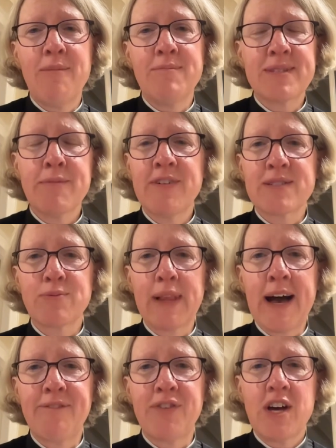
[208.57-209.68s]
some of us will
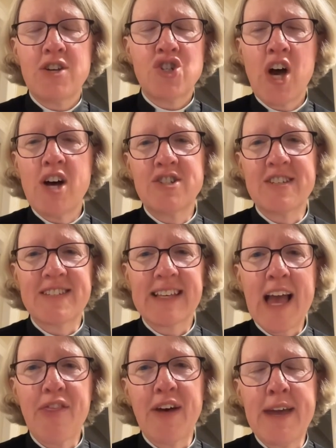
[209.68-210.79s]
have churches
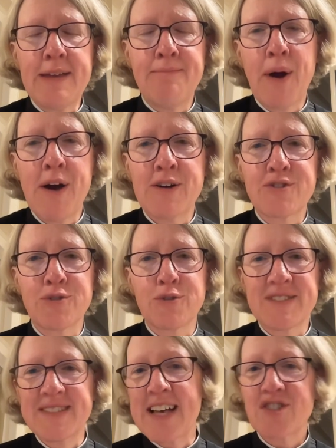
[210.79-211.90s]
together in Pershore
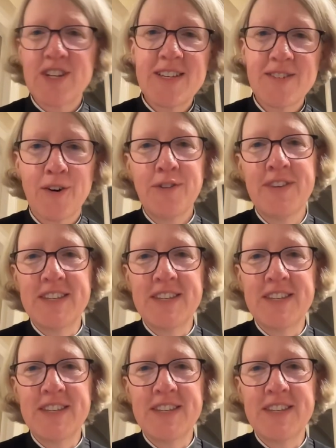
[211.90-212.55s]
sashes on.